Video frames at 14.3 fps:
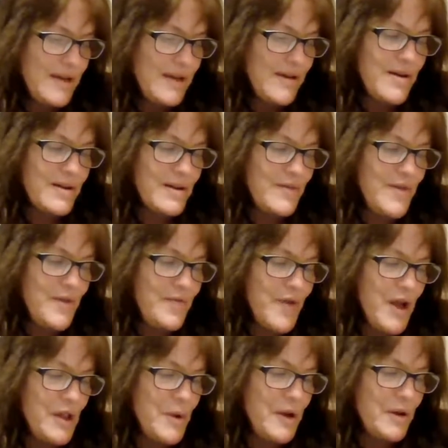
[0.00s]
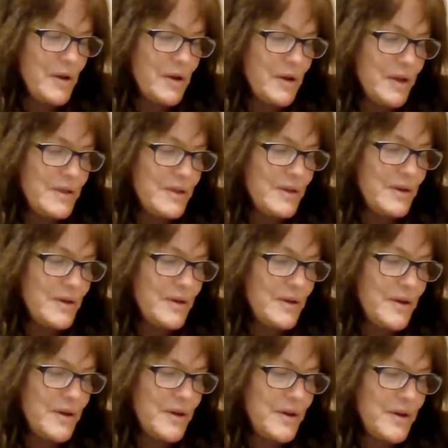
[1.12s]
All of the following are considered
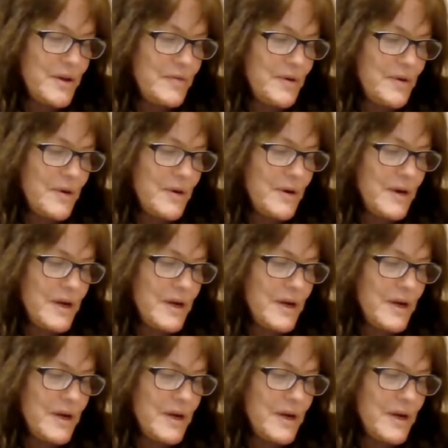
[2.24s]
overarching